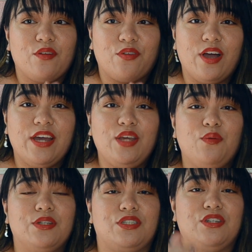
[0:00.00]
for
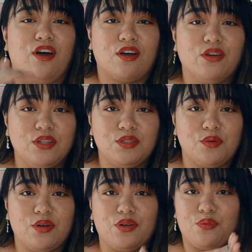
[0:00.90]
anyone to knock on the
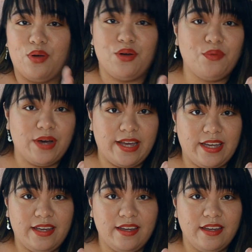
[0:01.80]
door and run
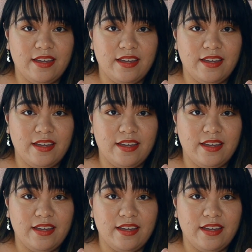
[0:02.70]
away.